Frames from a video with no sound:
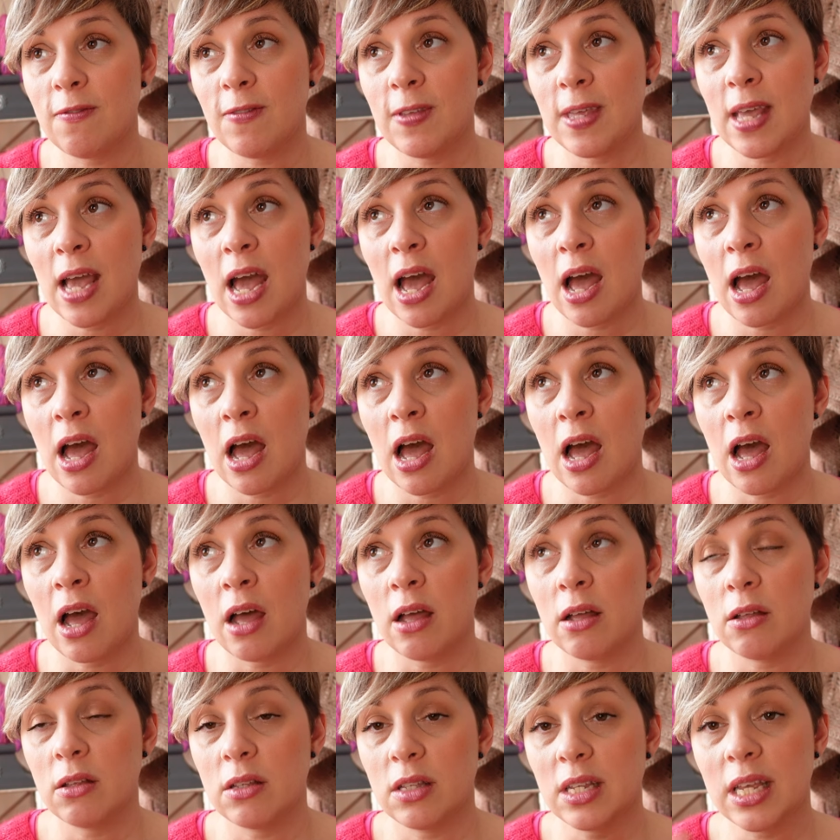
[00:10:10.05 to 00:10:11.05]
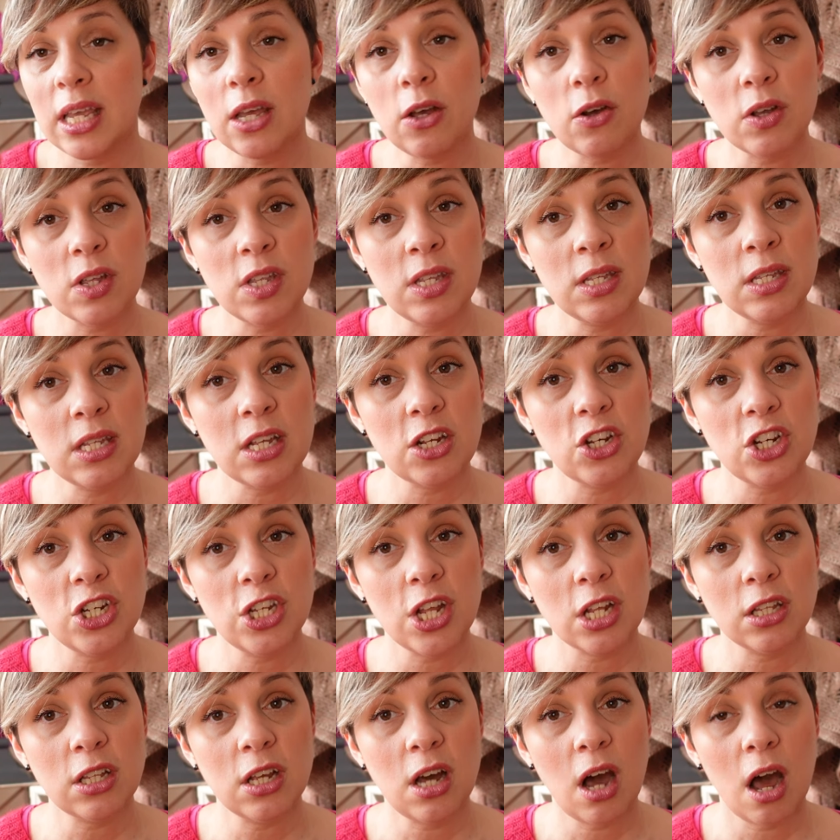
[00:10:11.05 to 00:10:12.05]
via
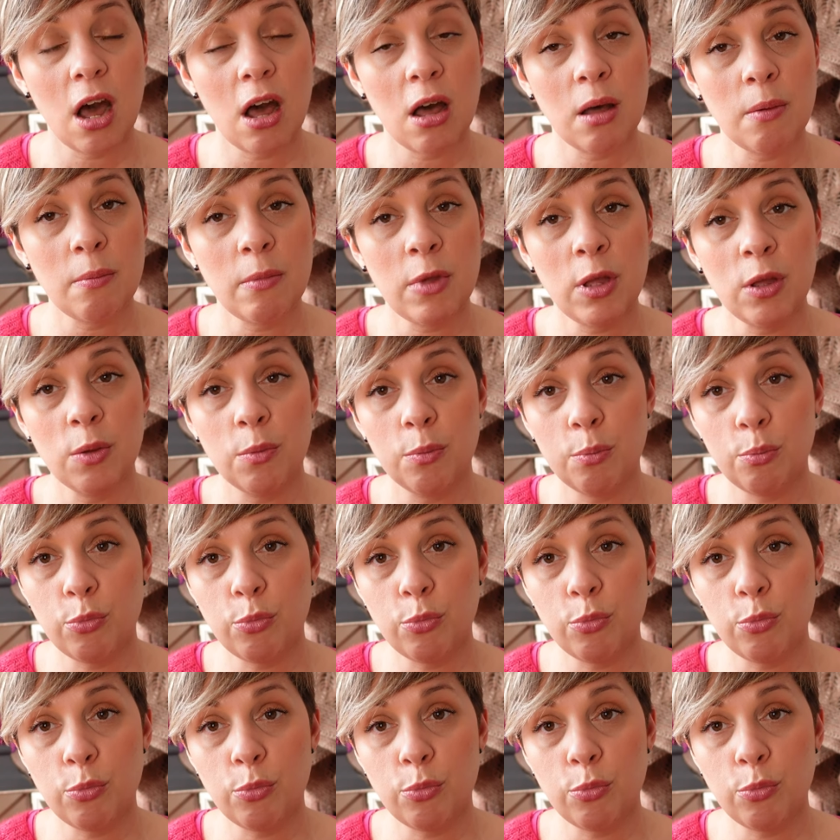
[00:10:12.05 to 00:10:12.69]
tricotstitch.com,